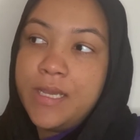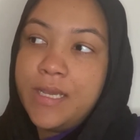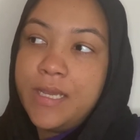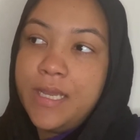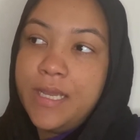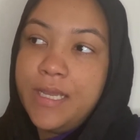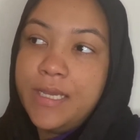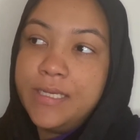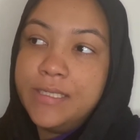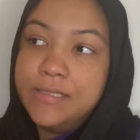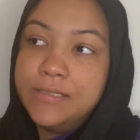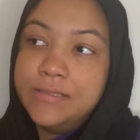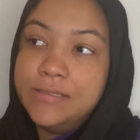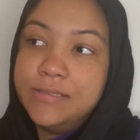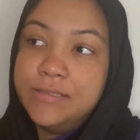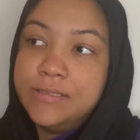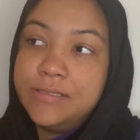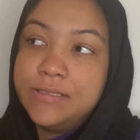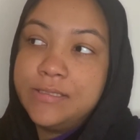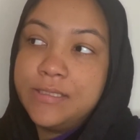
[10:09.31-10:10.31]

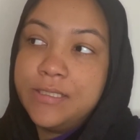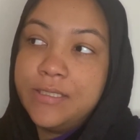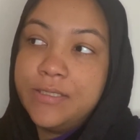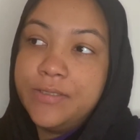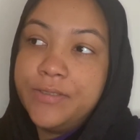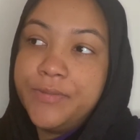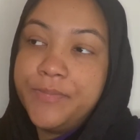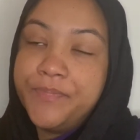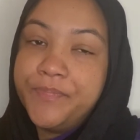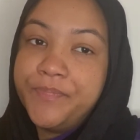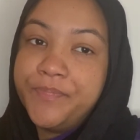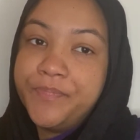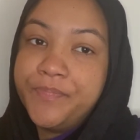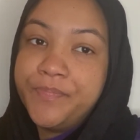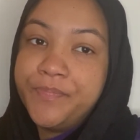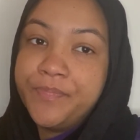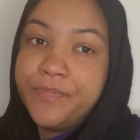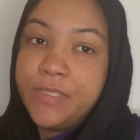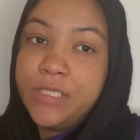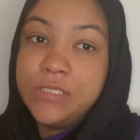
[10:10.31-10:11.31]
And I'm
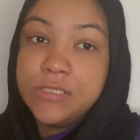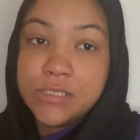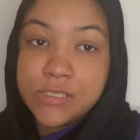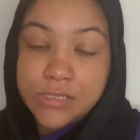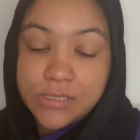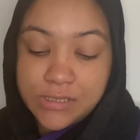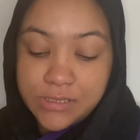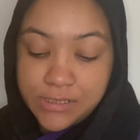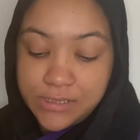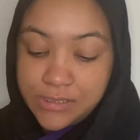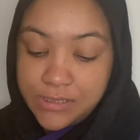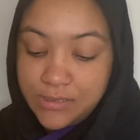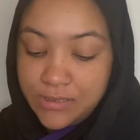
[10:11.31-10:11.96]
just in